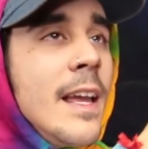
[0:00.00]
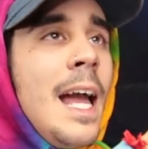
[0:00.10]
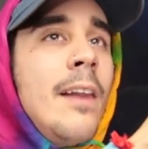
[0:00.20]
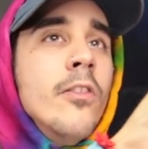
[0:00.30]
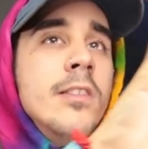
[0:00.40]

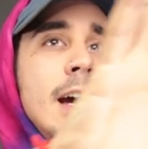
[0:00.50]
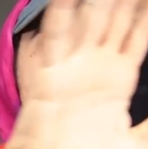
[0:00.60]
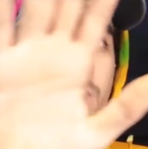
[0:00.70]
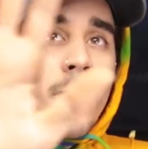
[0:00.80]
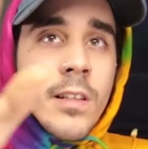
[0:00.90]

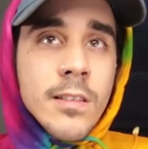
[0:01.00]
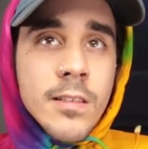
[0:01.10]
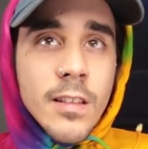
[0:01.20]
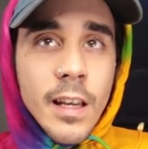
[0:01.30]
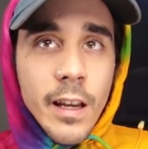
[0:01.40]

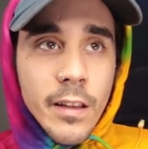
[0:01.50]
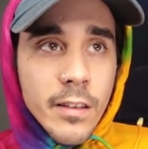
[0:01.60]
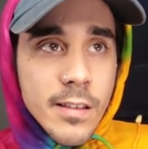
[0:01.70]
advertisements and